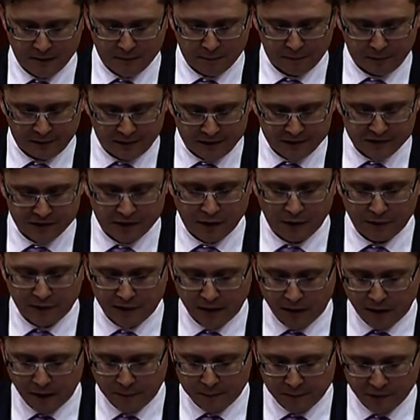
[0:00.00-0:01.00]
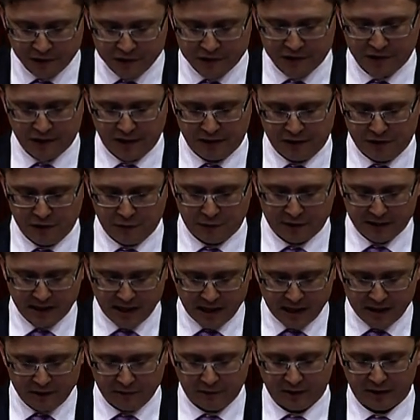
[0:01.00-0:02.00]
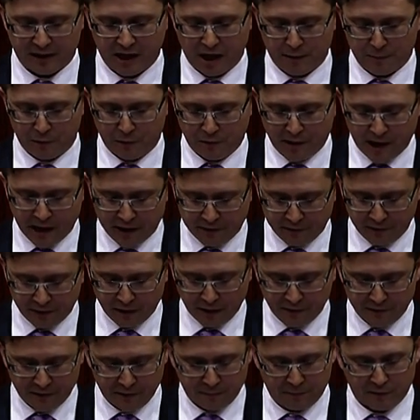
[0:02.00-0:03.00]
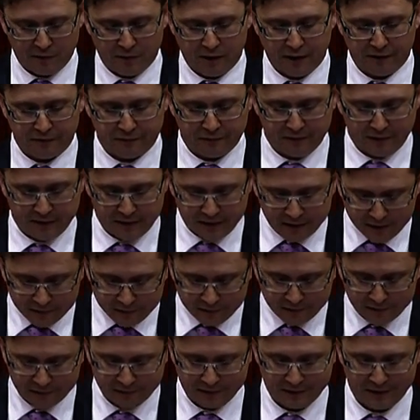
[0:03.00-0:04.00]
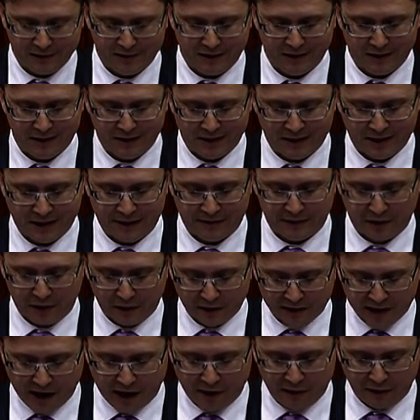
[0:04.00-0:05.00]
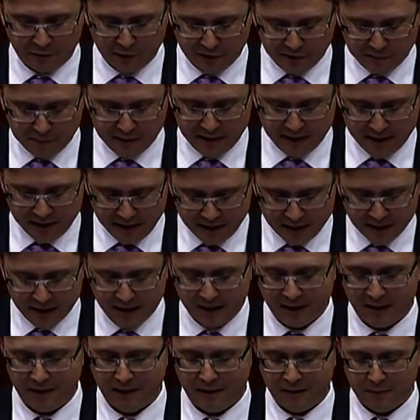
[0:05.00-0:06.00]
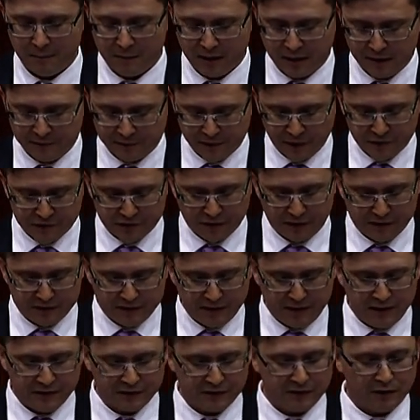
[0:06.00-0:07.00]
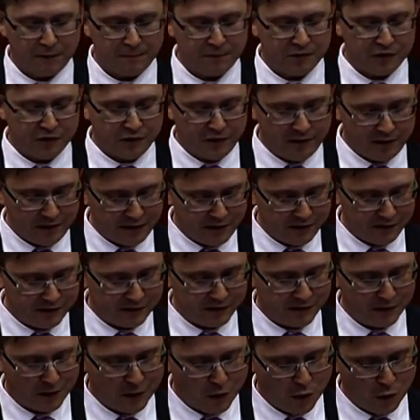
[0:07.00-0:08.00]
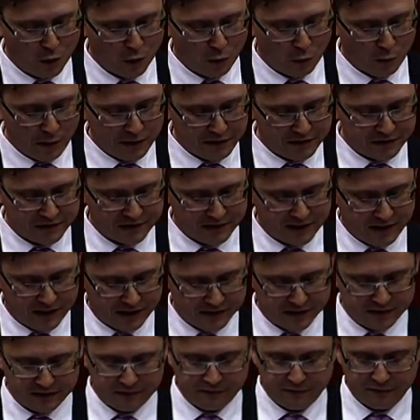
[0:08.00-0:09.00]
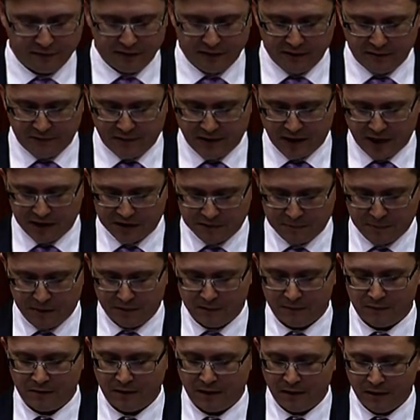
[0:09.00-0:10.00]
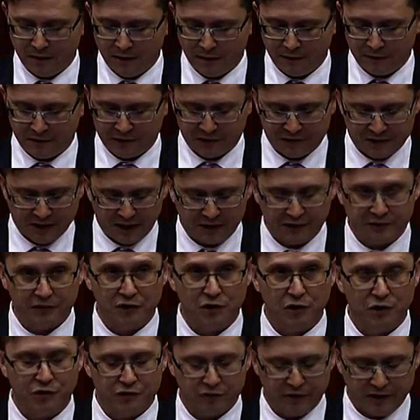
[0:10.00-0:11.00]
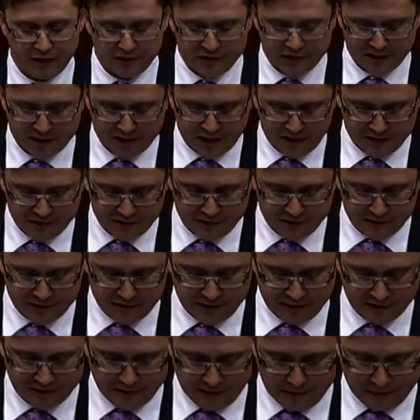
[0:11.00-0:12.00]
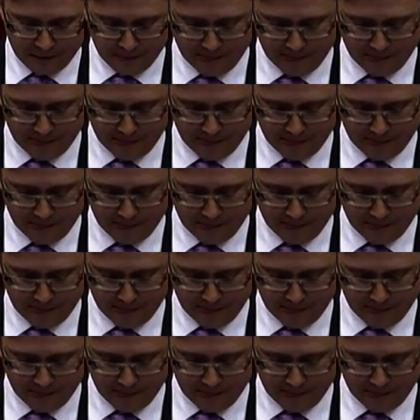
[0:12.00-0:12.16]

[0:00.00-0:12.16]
please know that I appreciated your candour and camaraderie over the prior 3 years and that I carry with me here many of those ideas and opportunities we discussed for the advancement of the state's tertiary education sector.